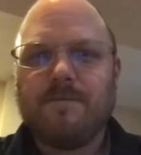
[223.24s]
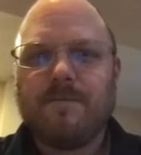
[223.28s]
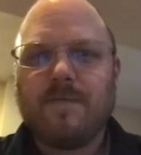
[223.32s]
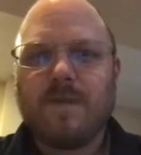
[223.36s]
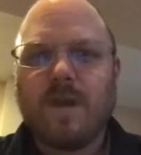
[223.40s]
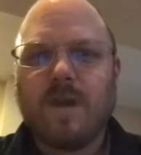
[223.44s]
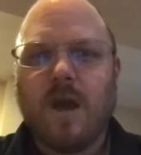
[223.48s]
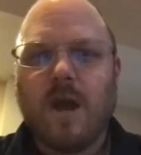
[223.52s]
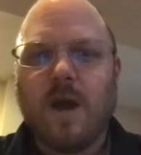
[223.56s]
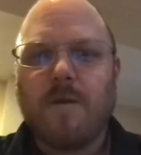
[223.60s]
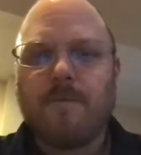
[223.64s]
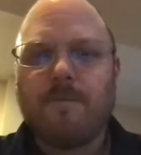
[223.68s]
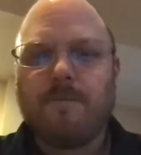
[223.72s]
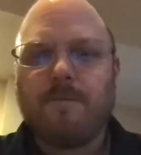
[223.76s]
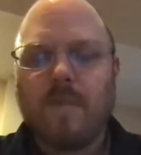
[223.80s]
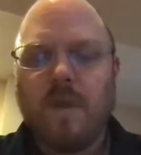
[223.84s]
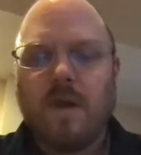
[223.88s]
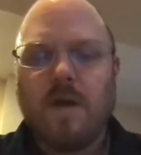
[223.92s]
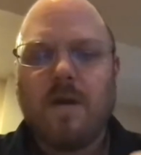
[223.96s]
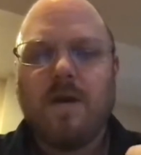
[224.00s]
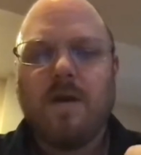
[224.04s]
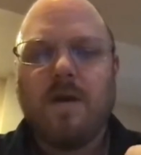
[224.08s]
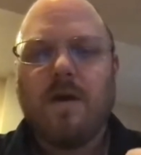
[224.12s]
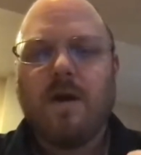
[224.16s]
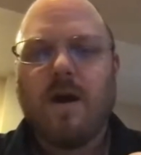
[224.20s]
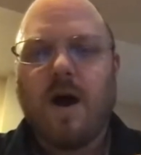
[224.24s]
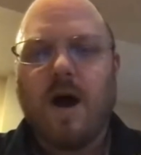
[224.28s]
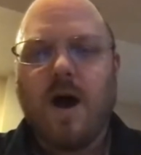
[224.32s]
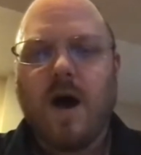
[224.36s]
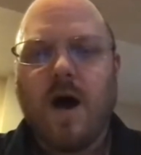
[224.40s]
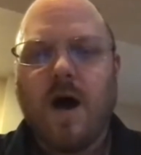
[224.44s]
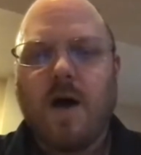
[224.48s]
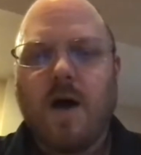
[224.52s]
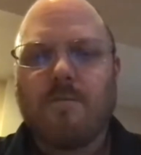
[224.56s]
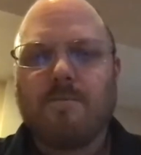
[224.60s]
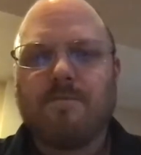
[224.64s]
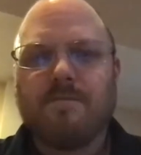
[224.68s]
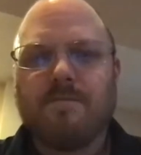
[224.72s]
Okay.
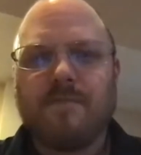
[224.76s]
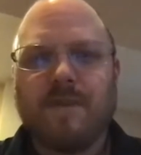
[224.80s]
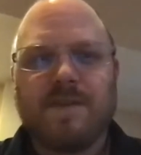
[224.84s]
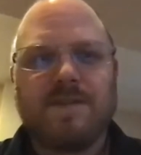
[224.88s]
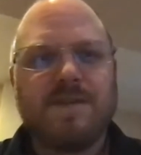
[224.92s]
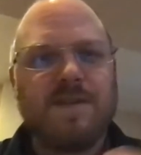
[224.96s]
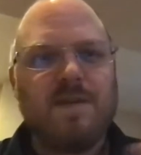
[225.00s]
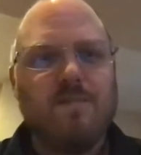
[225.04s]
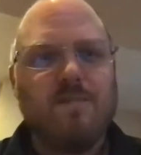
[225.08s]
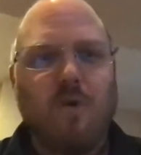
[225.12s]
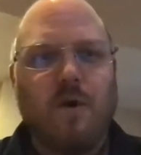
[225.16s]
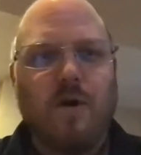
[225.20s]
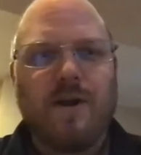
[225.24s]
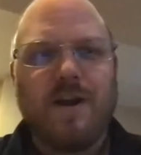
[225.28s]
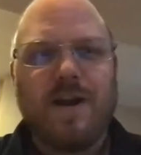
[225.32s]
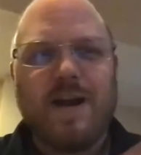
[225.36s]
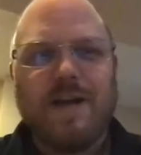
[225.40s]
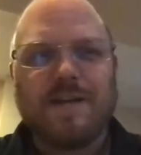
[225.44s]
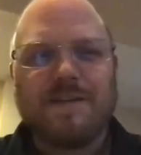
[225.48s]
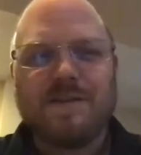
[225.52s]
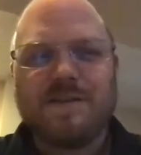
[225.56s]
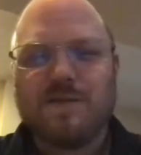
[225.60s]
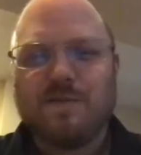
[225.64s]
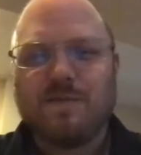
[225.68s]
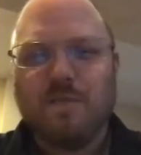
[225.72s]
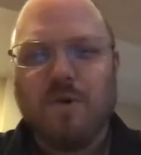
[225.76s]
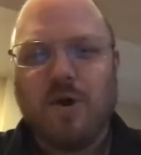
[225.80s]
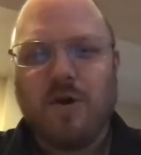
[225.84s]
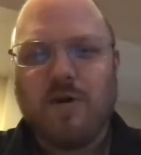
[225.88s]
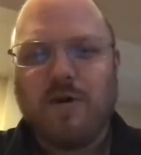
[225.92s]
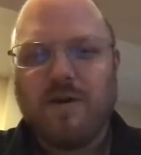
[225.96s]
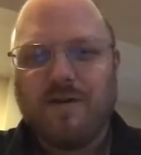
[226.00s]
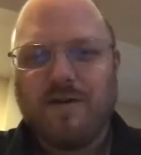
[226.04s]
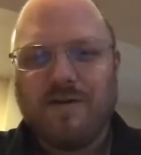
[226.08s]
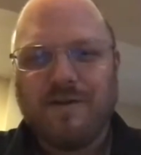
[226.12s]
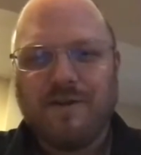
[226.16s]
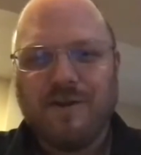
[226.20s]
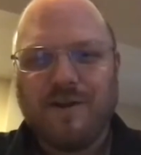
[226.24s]
I see Morgan has his book,
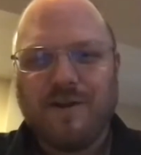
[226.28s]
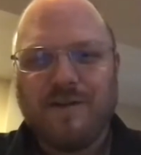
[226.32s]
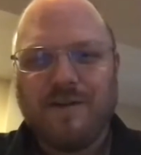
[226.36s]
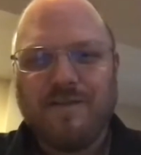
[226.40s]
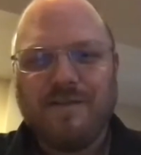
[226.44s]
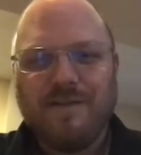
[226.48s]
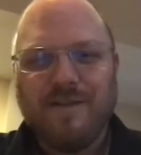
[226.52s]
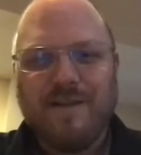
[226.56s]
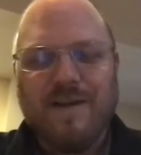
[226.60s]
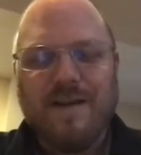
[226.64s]
good.